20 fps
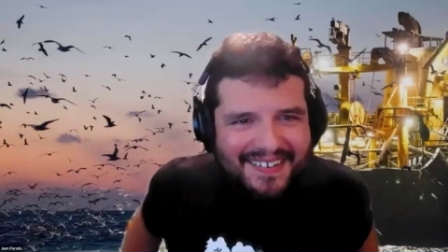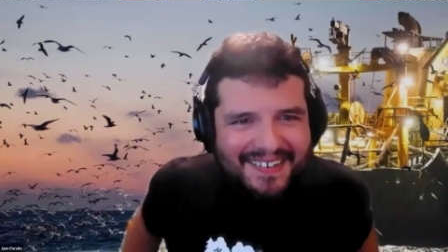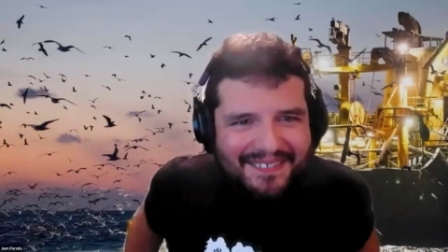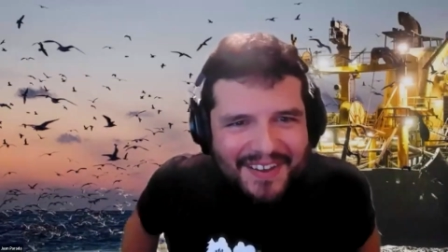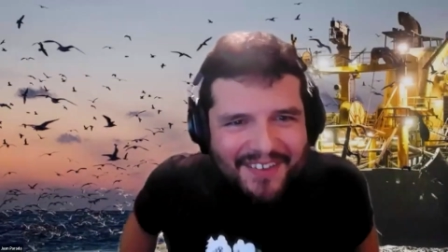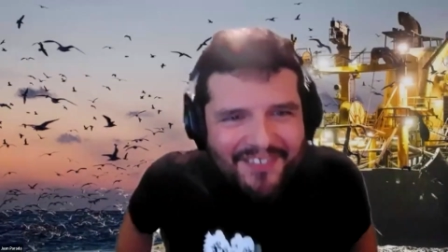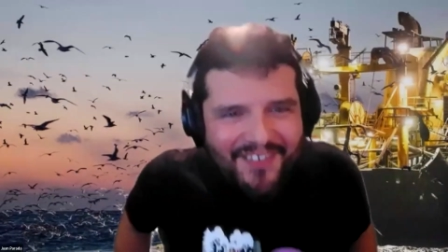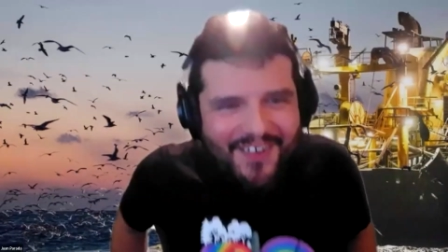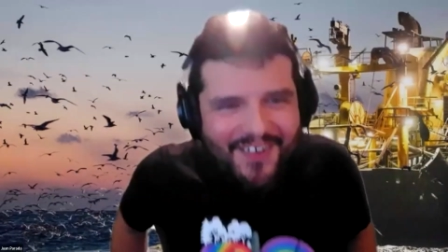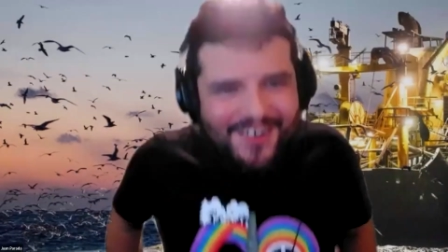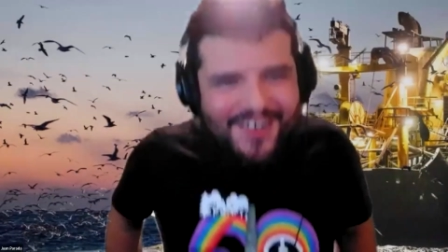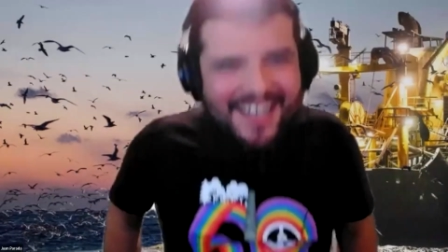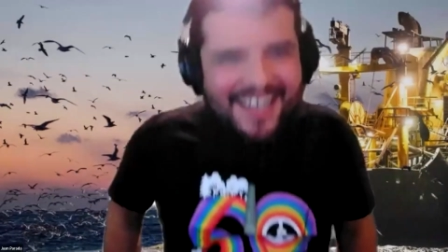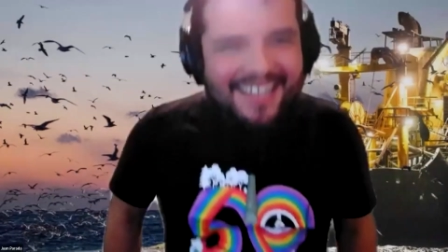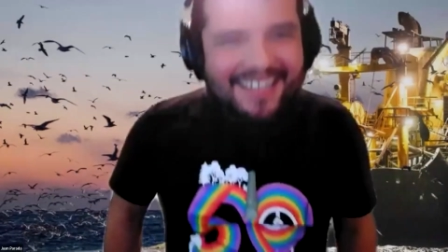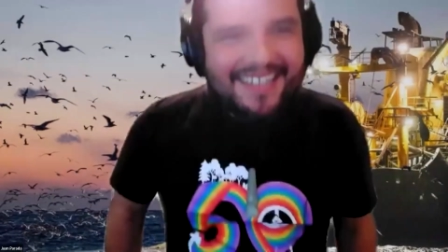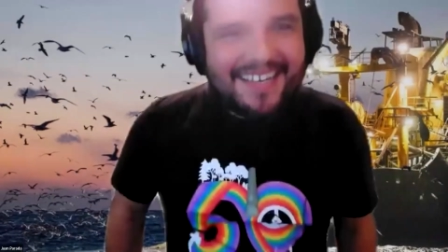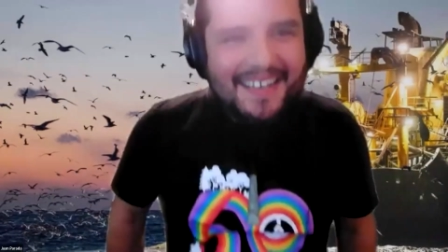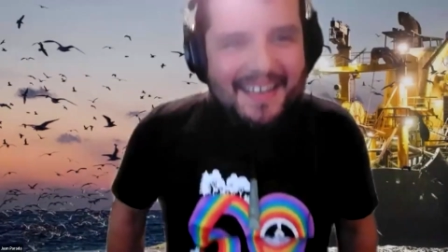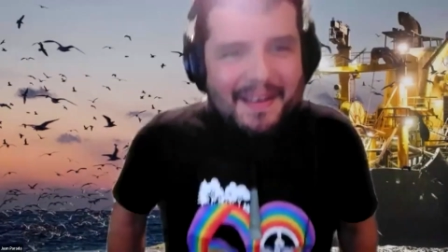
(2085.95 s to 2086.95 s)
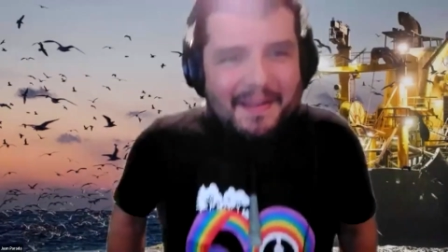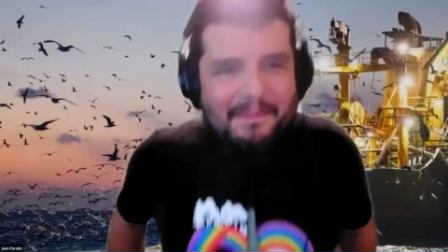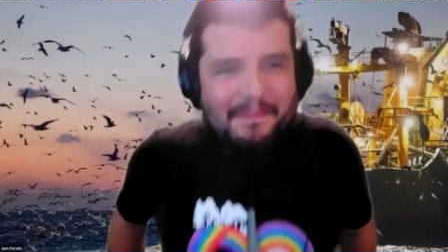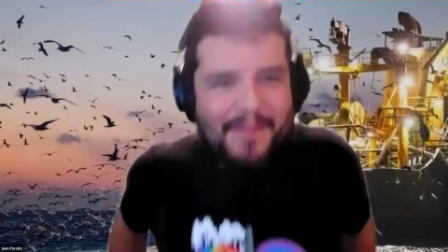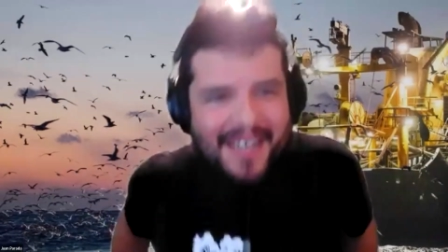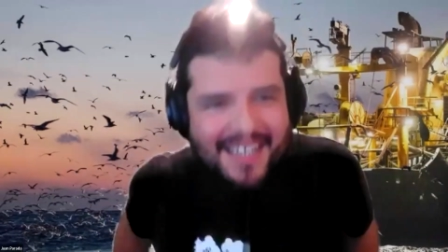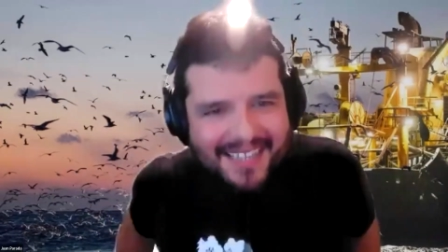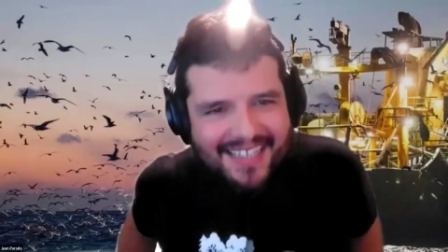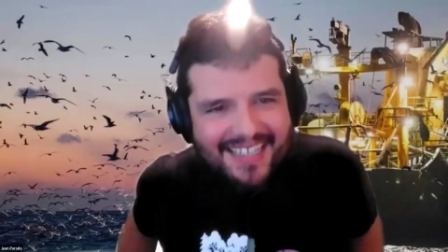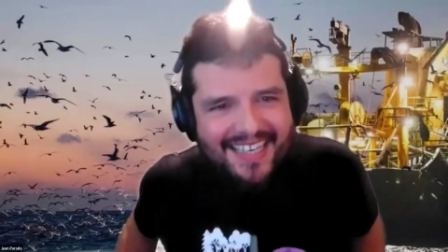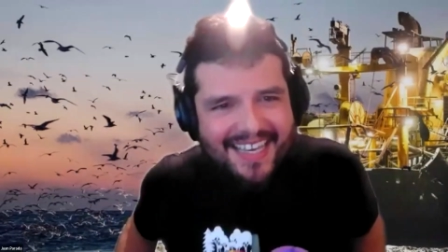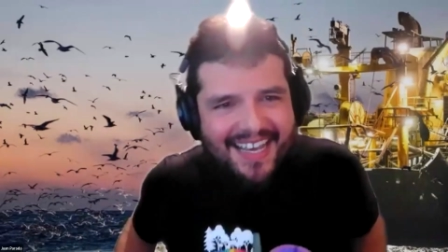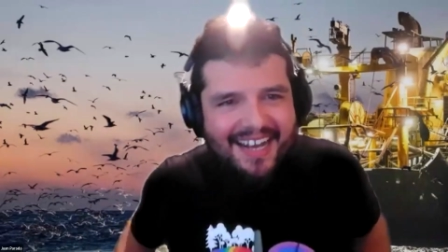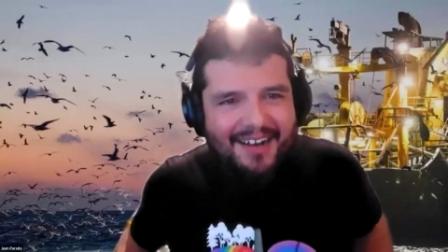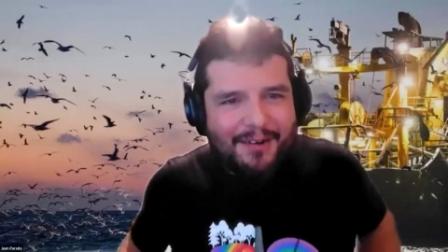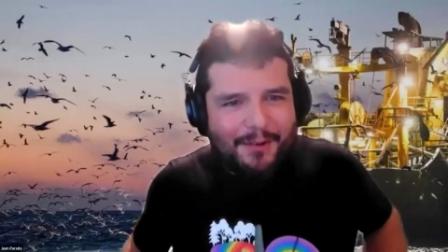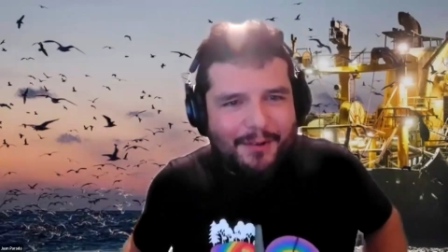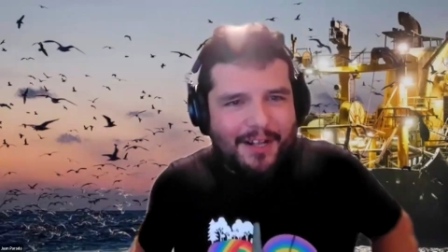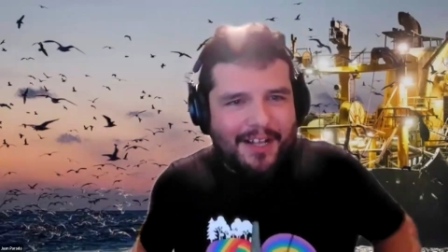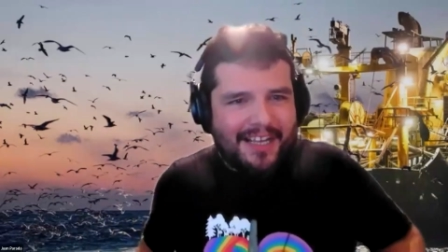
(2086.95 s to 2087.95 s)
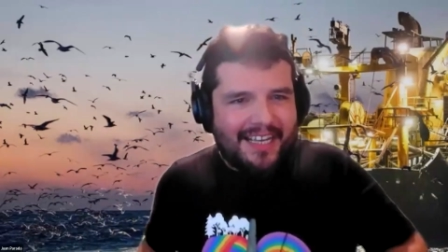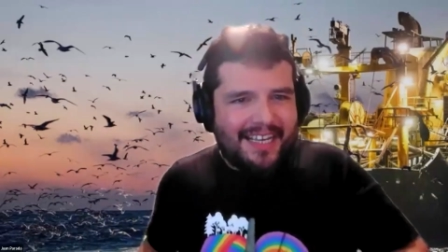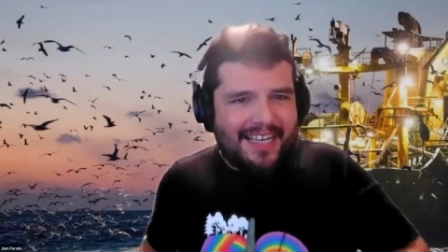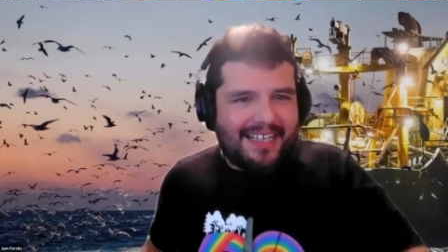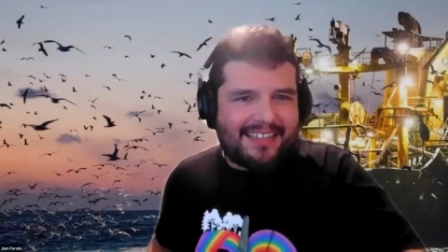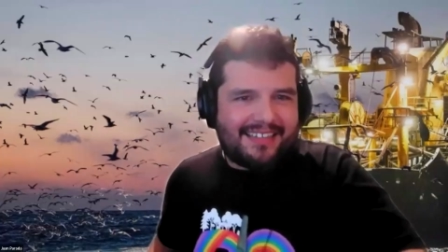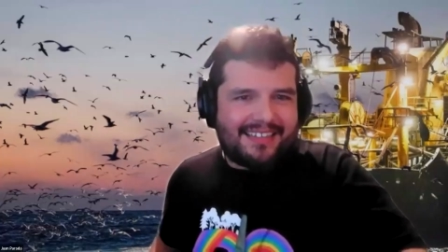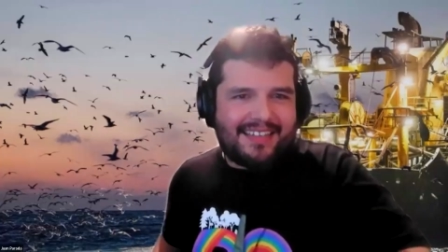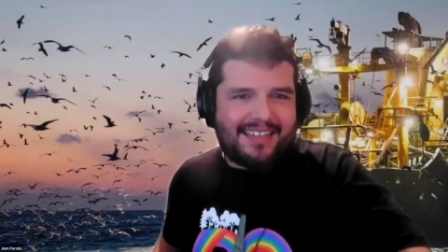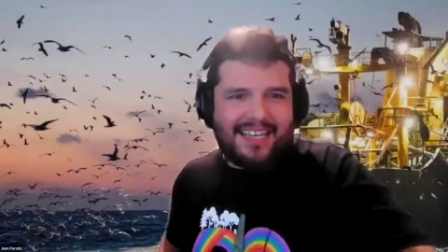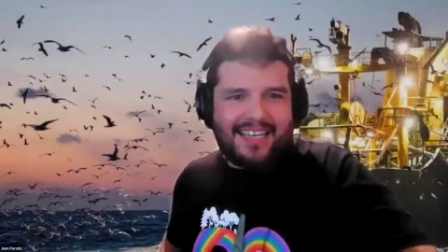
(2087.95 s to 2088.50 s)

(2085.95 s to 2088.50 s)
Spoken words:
before that. But yeah, it